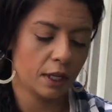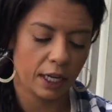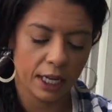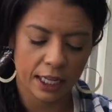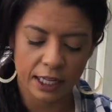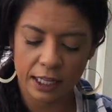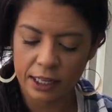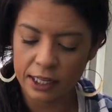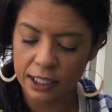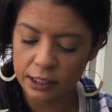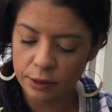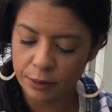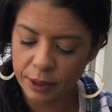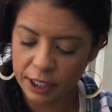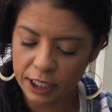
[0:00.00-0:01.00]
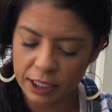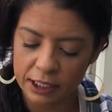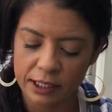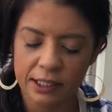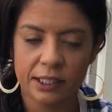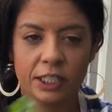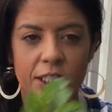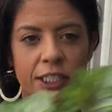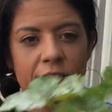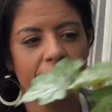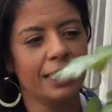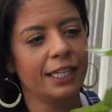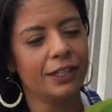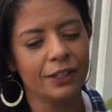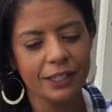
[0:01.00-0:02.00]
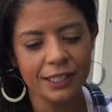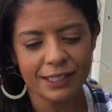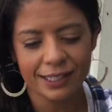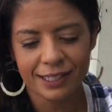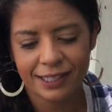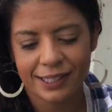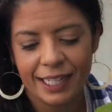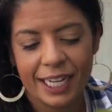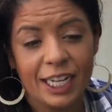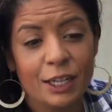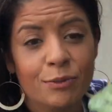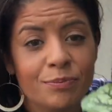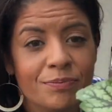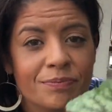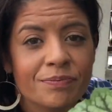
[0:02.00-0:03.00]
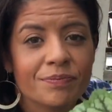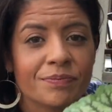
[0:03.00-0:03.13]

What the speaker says: And then this one, it looks the same,